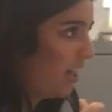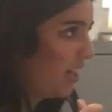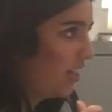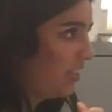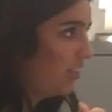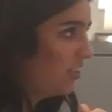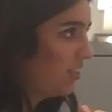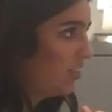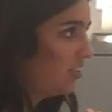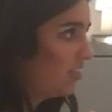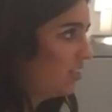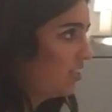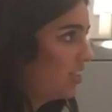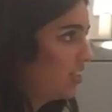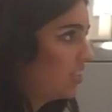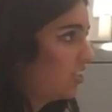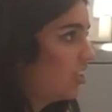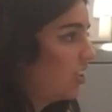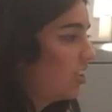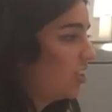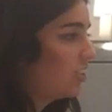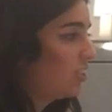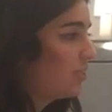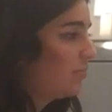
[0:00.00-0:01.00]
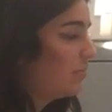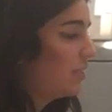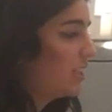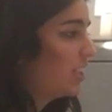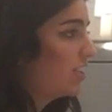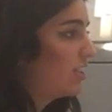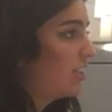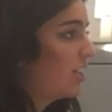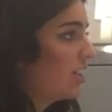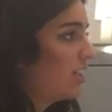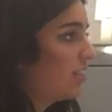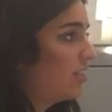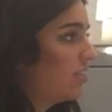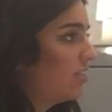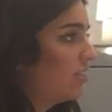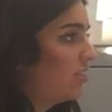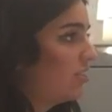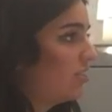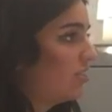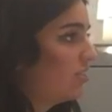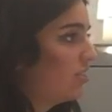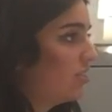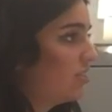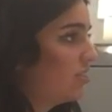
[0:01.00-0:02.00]
that is not something that.
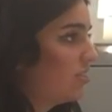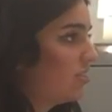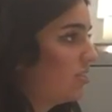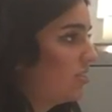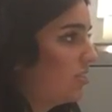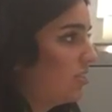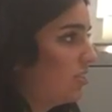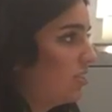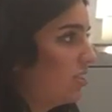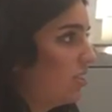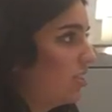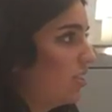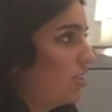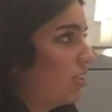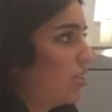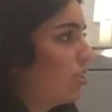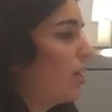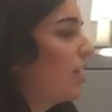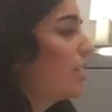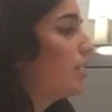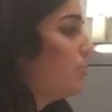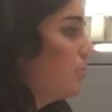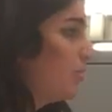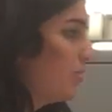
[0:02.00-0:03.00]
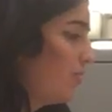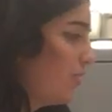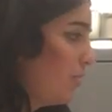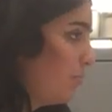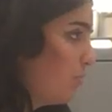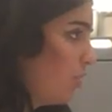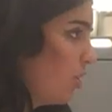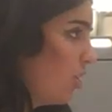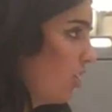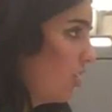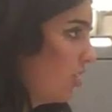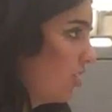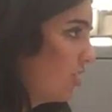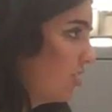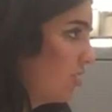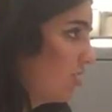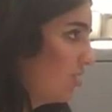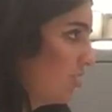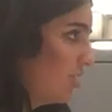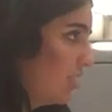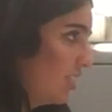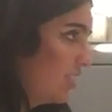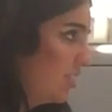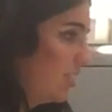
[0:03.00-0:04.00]
Correct me if I'm
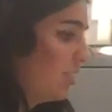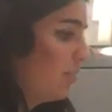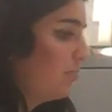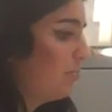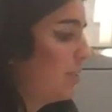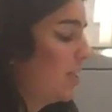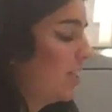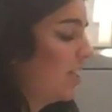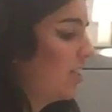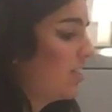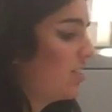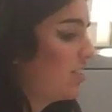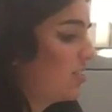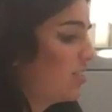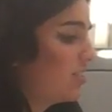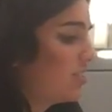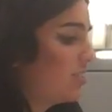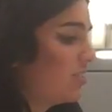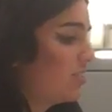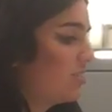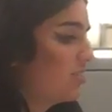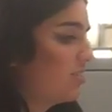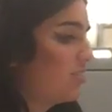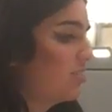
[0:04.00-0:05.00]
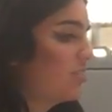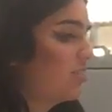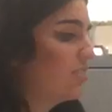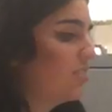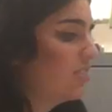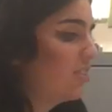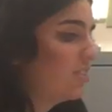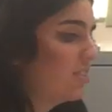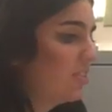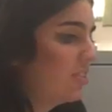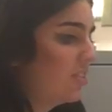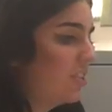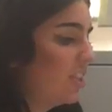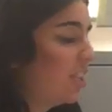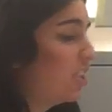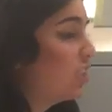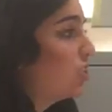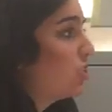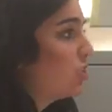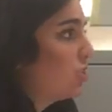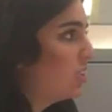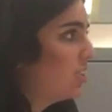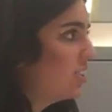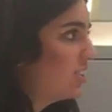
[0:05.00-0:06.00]
wrong. That something is
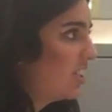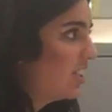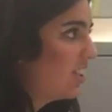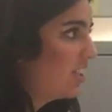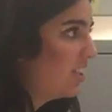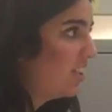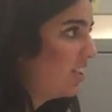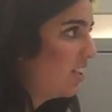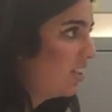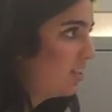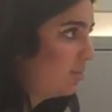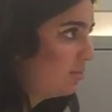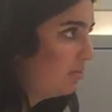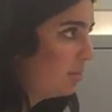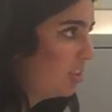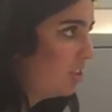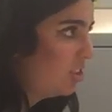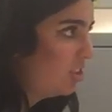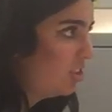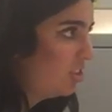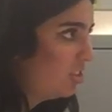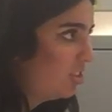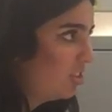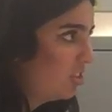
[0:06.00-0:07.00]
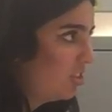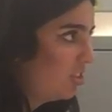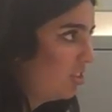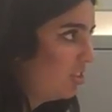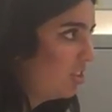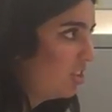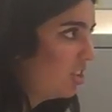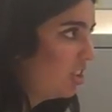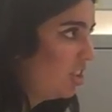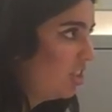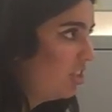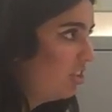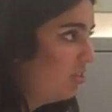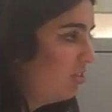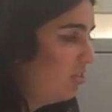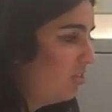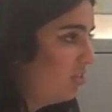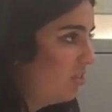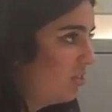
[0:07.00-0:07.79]
interesting as much to you